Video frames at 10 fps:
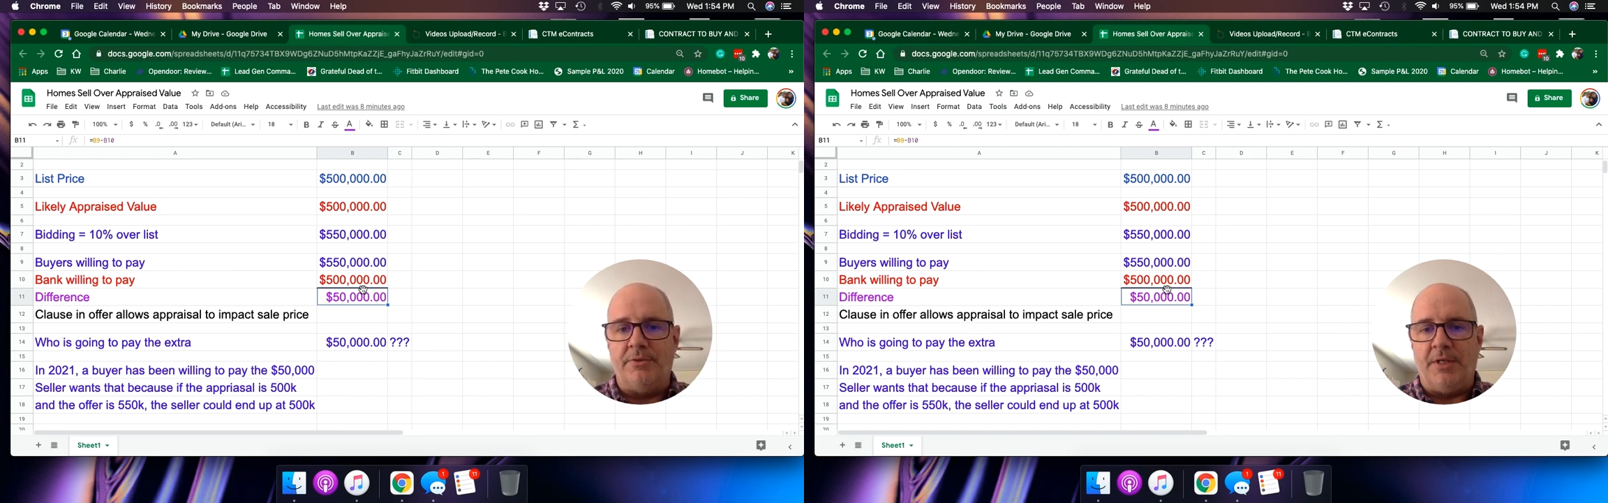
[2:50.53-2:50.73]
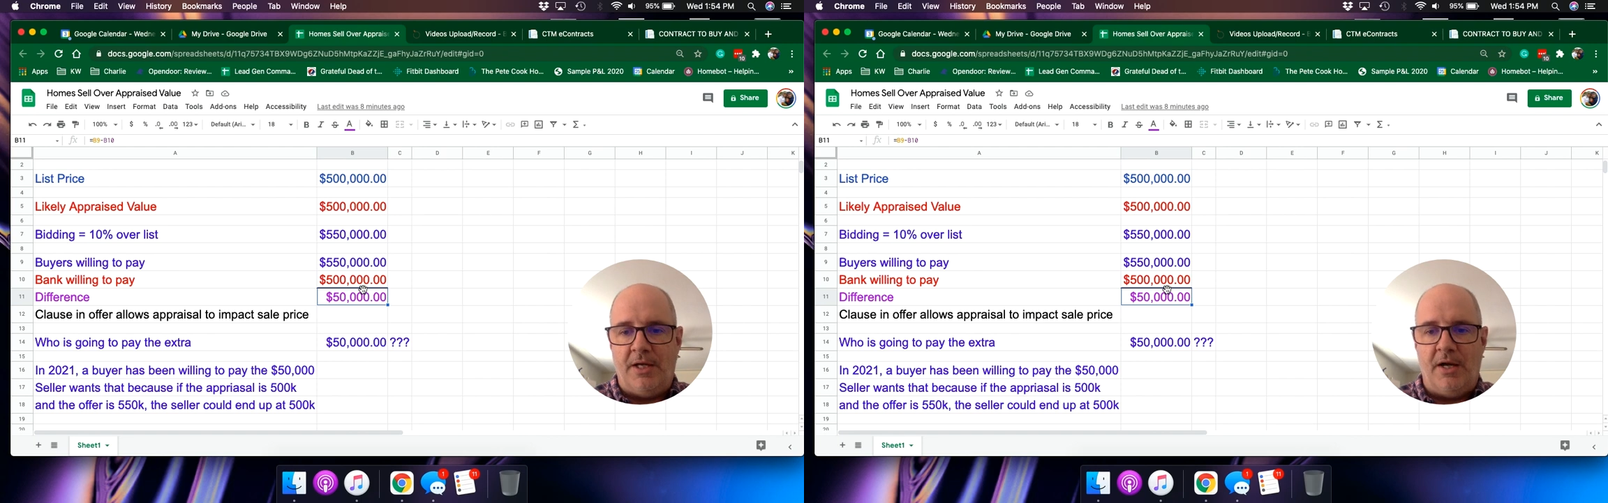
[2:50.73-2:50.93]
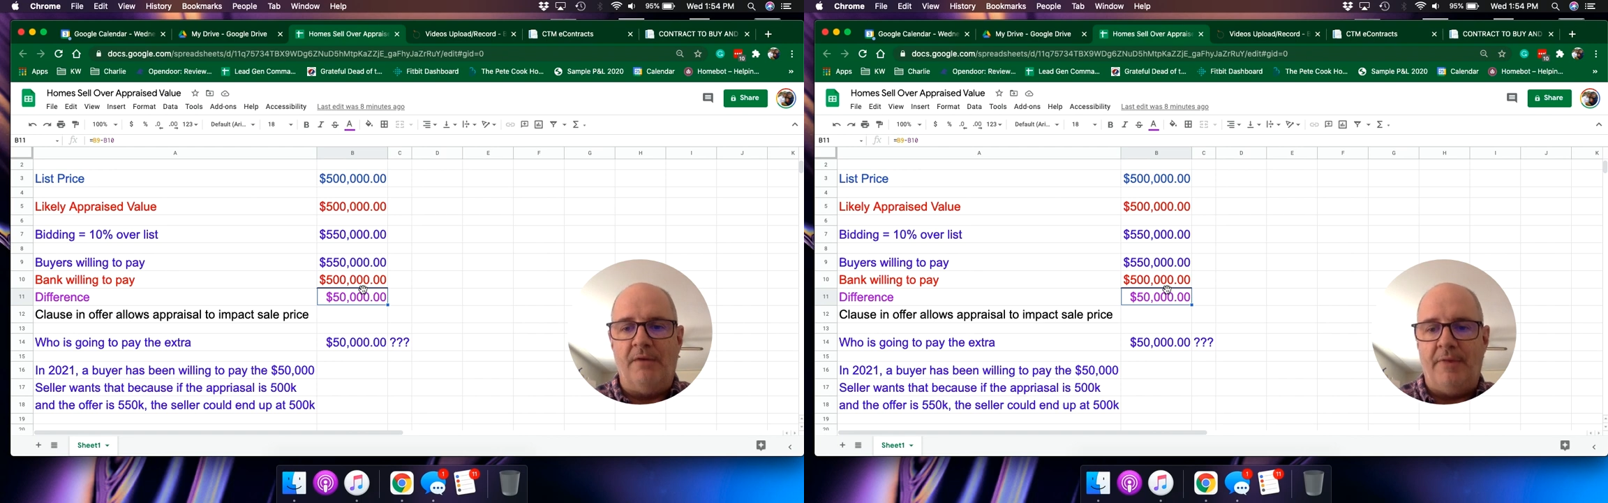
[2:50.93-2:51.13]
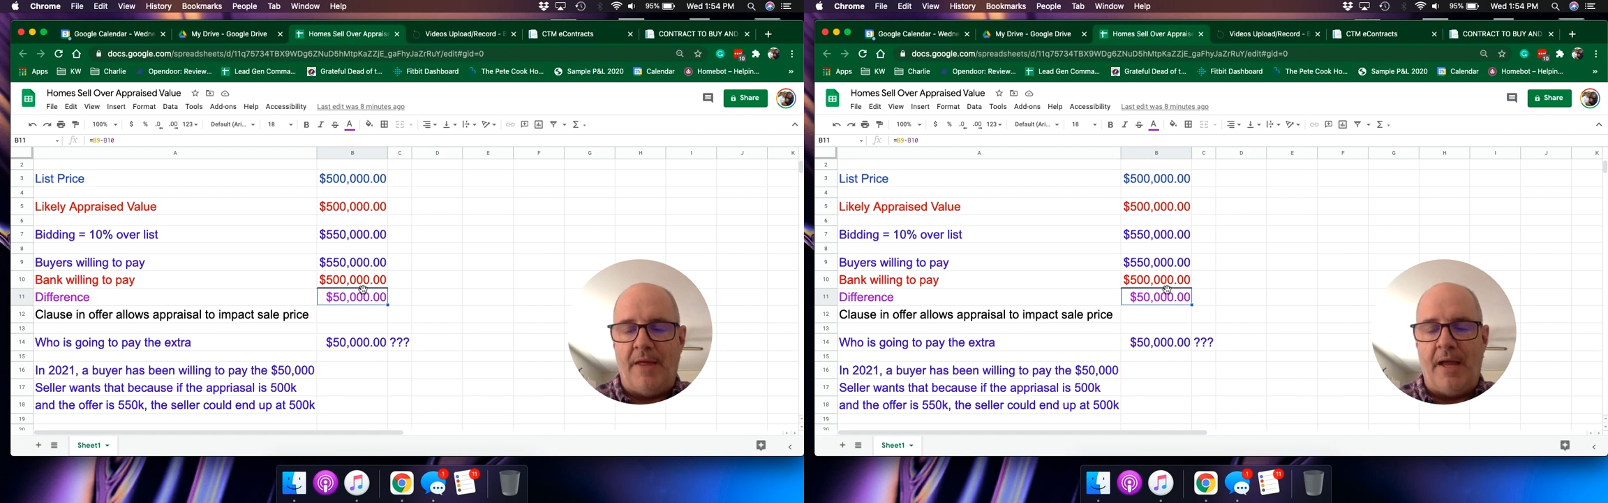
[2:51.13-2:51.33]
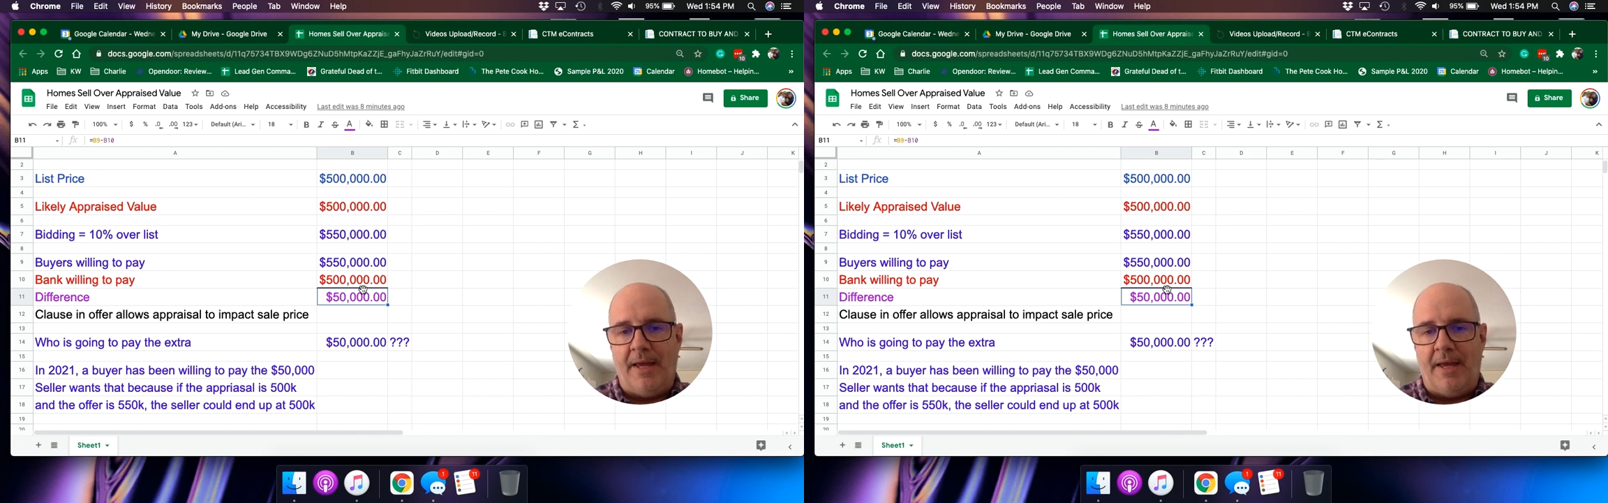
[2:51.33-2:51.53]
to cover
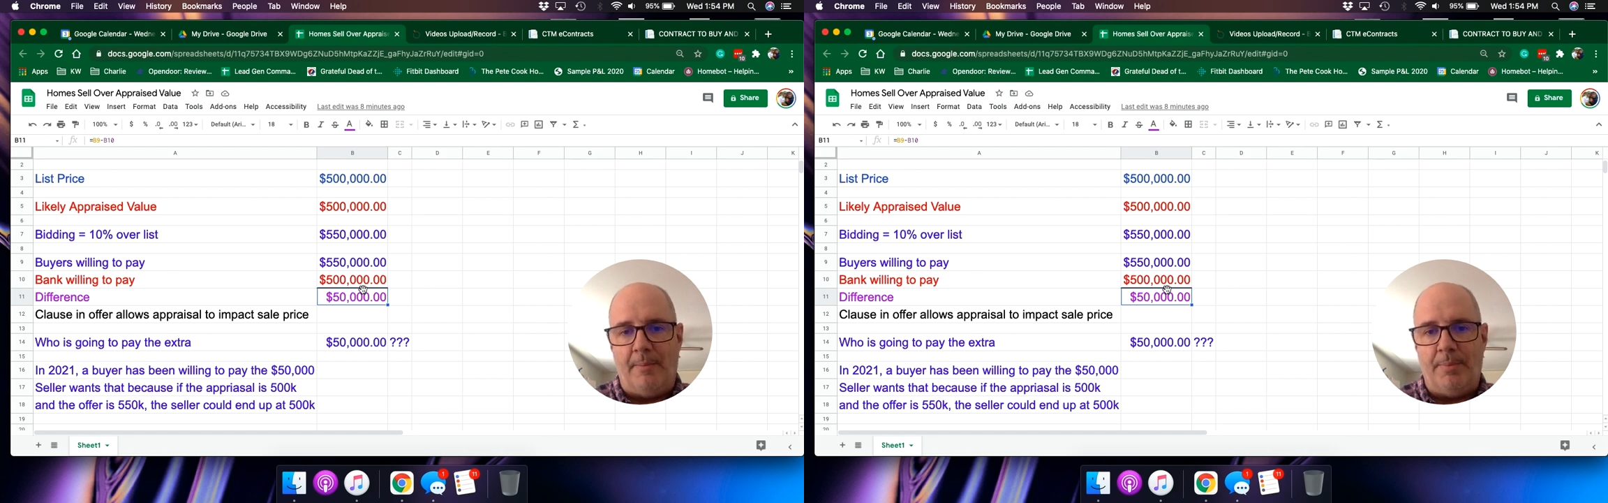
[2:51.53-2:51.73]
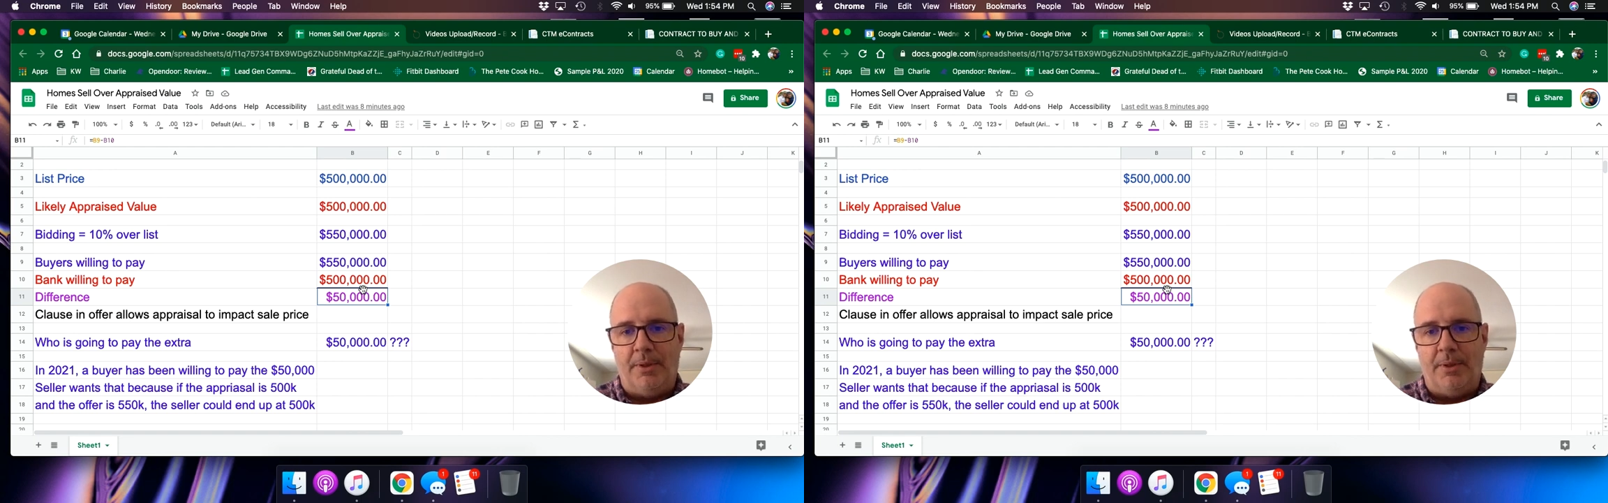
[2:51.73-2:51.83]
that gap.